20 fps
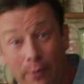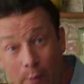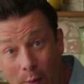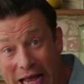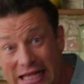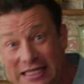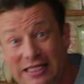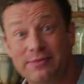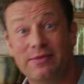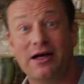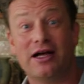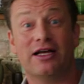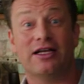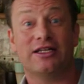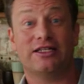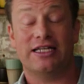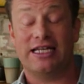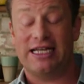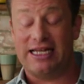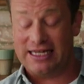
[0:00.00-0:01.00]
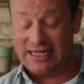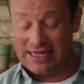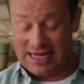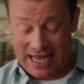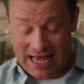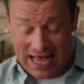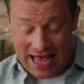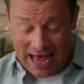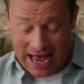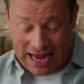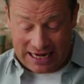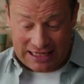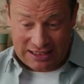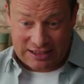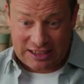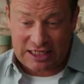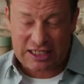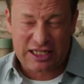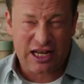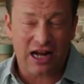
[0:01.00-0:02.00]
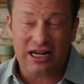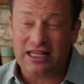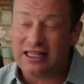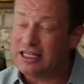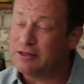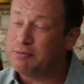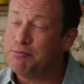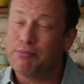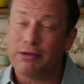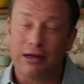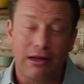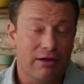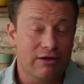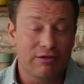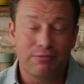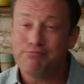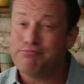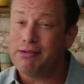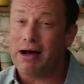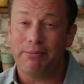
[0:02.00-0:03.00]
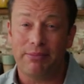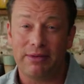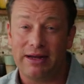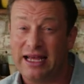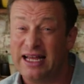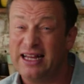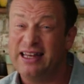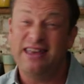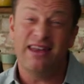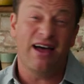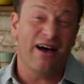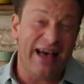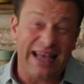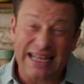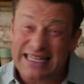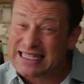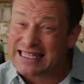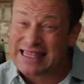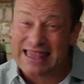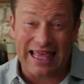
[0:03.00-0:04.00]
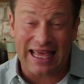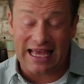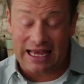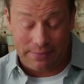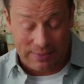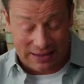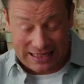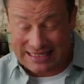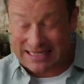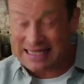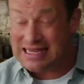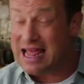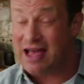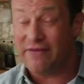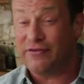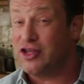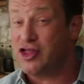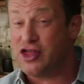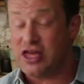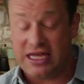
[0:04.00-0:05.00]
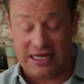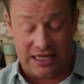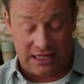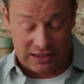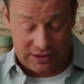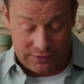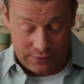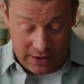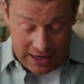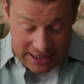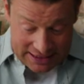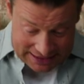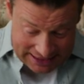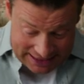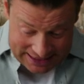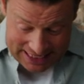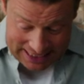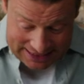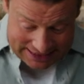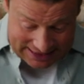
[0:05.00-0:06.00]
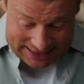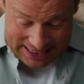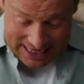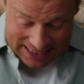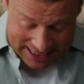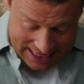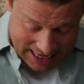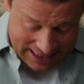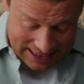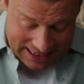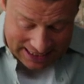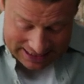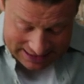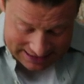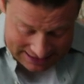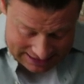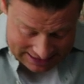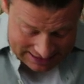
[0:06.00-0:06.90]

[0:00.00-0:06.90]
the wet tomatoes in, and it's just kind of this blonde, bubbling, nice thing, but it's never genius, right? So this color